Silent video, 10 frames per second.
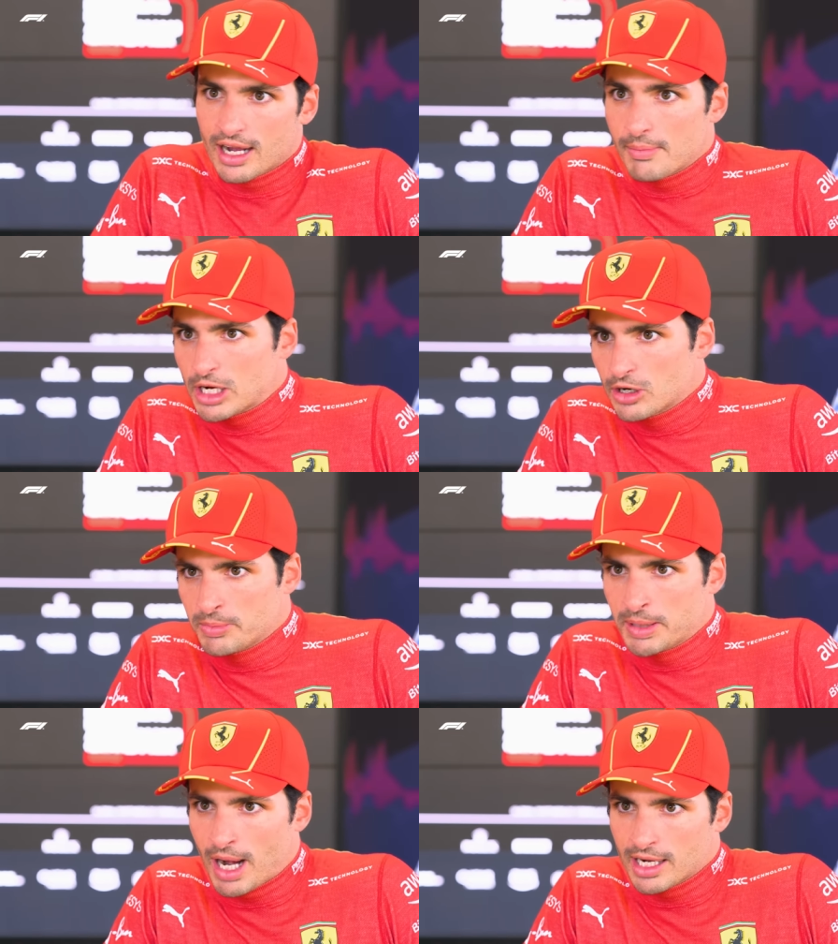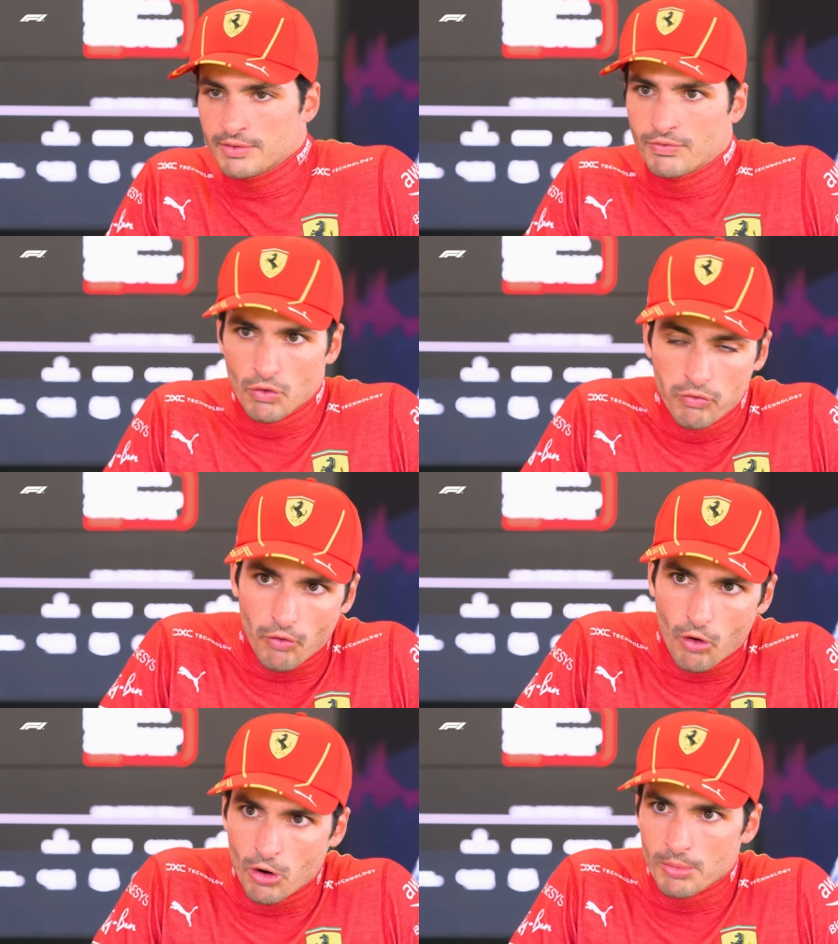Am I going to be back in full
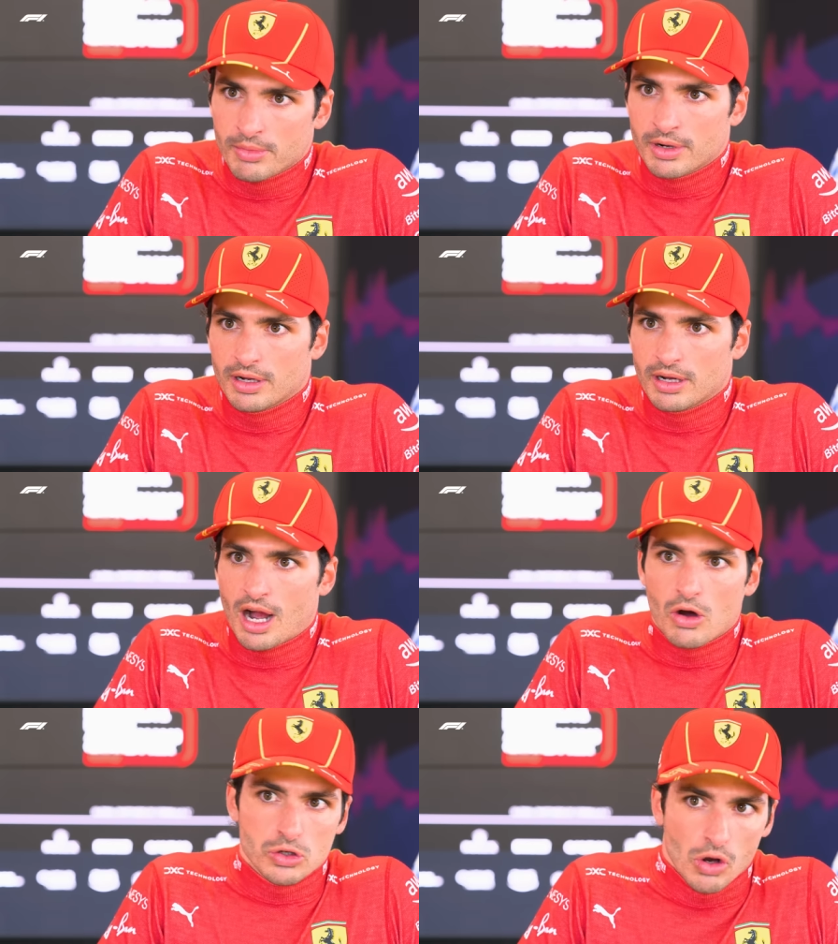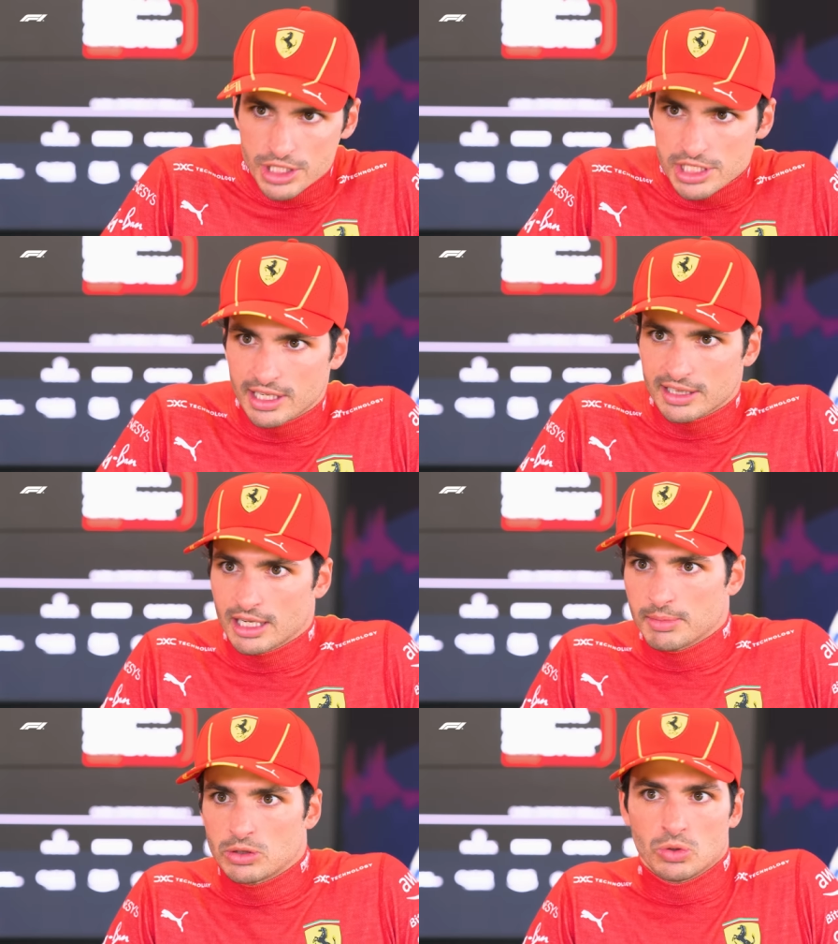form? Uh, how long it's going to
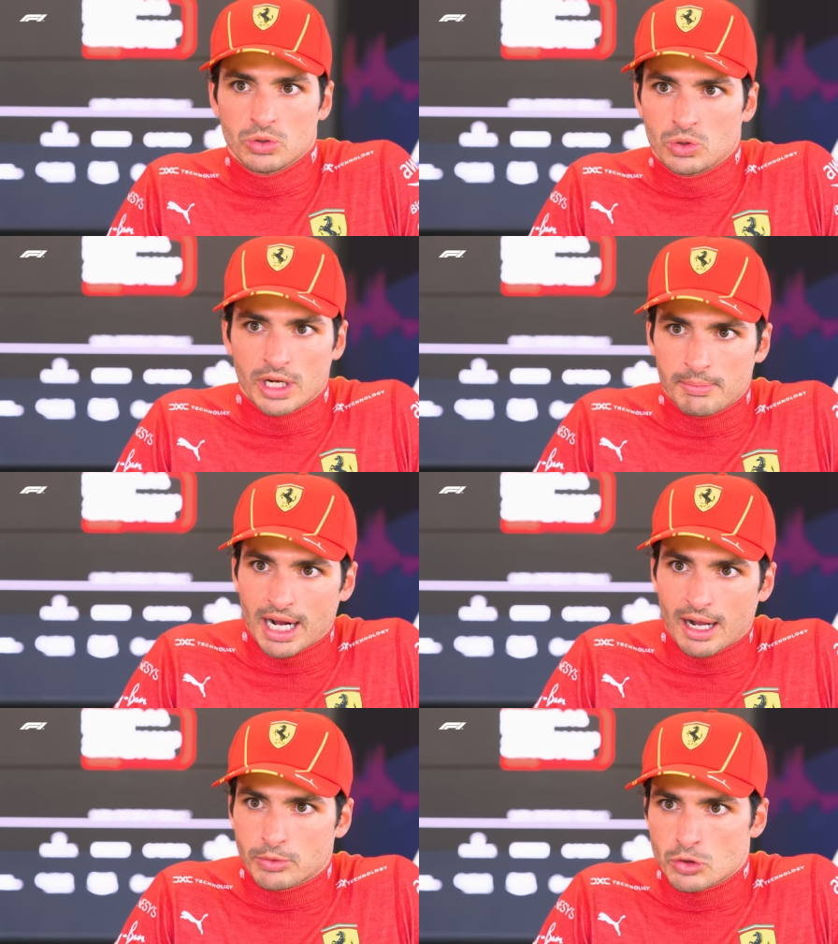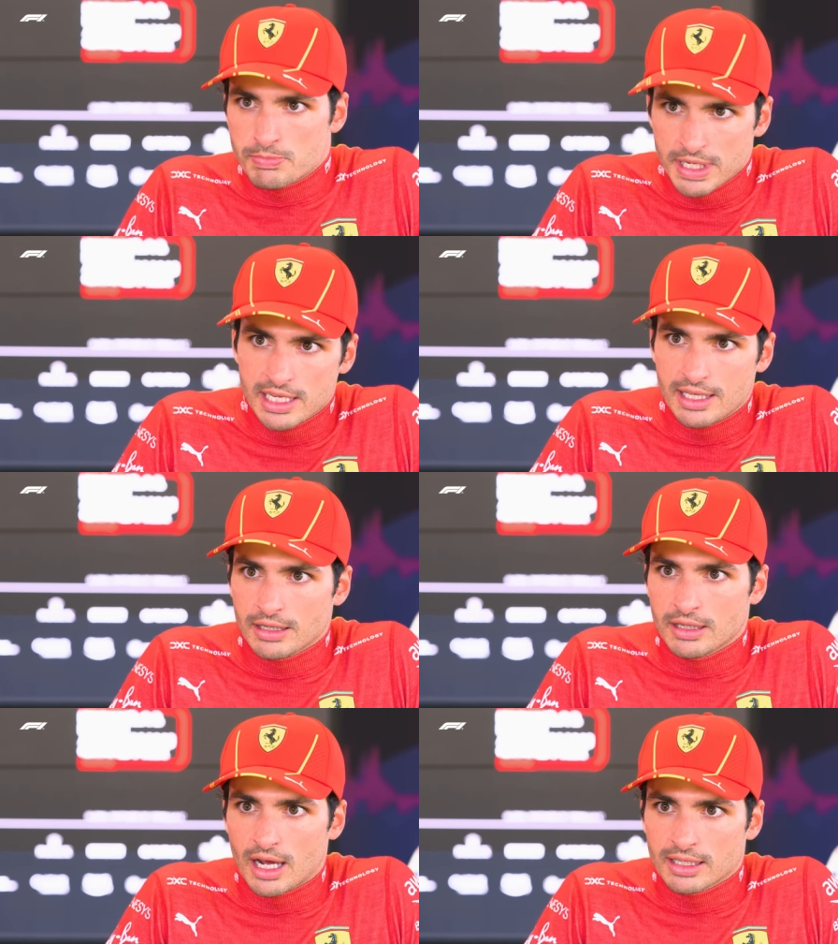take me to, to get back up to speed
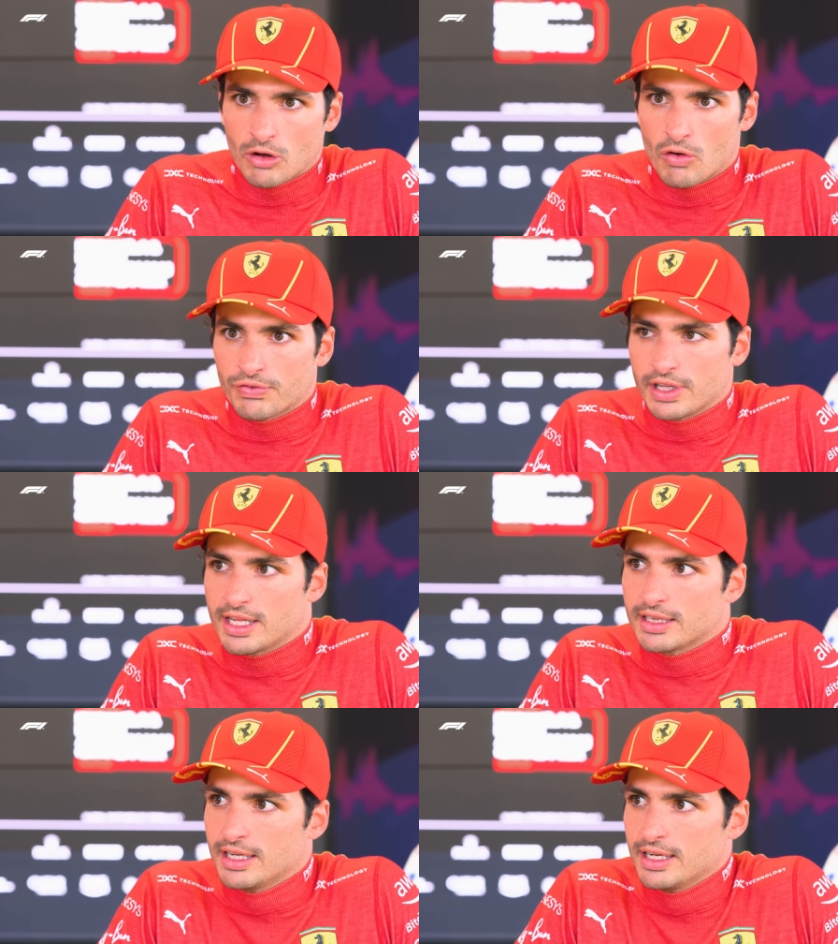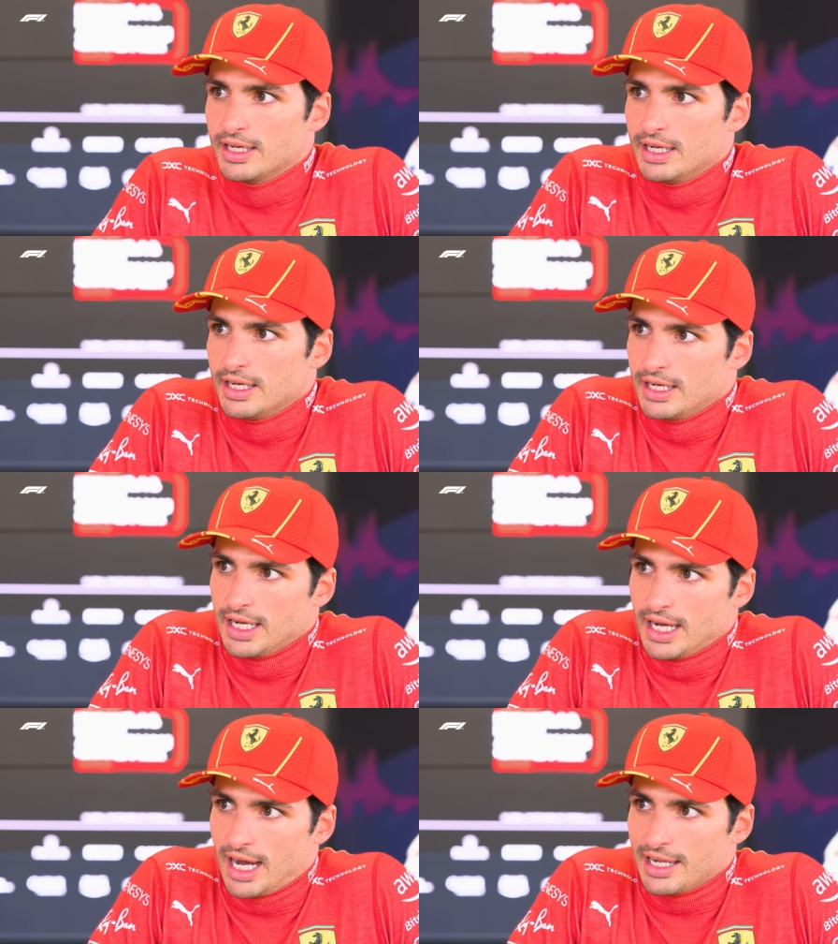and, and confident?
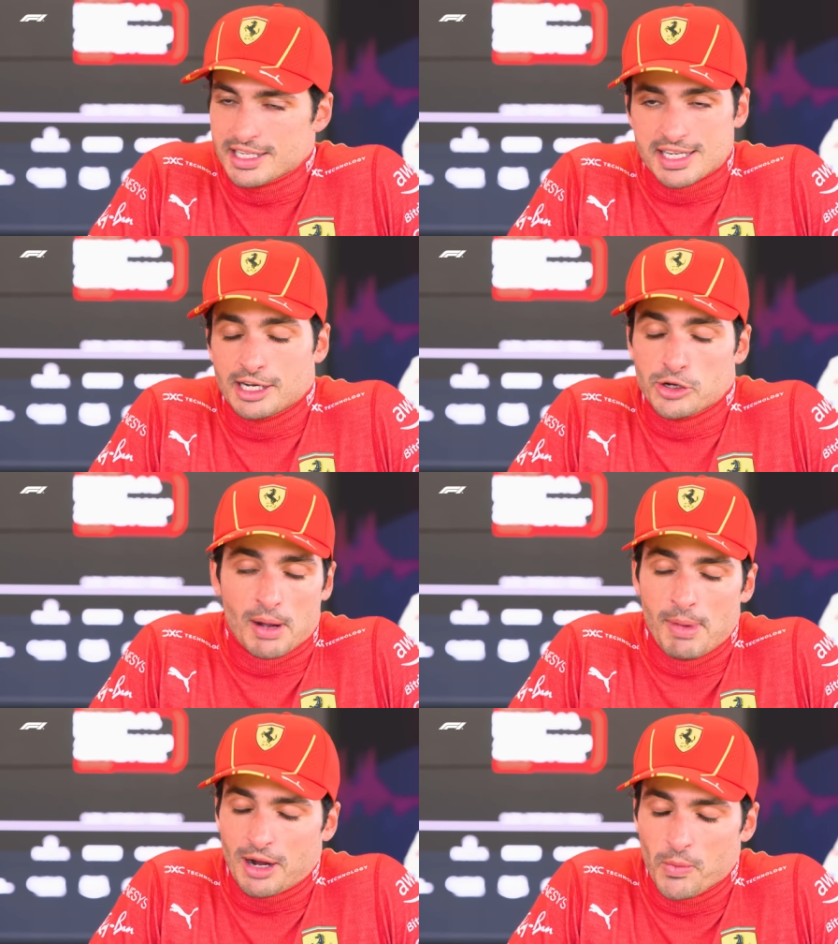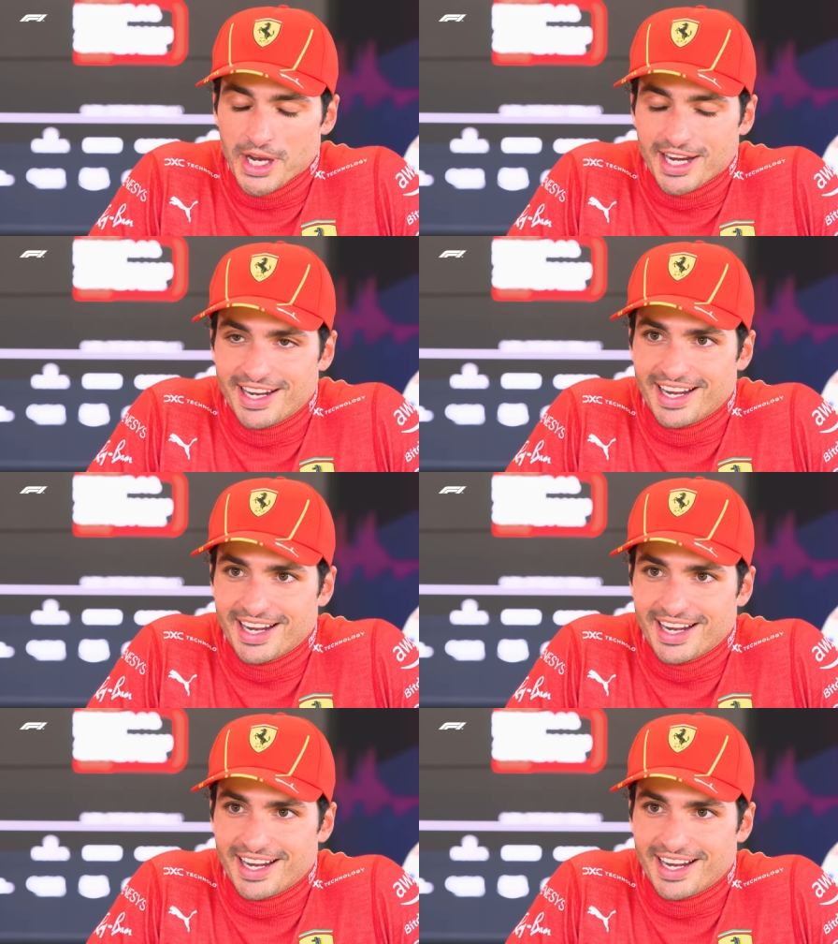And then suddenly you come back and win.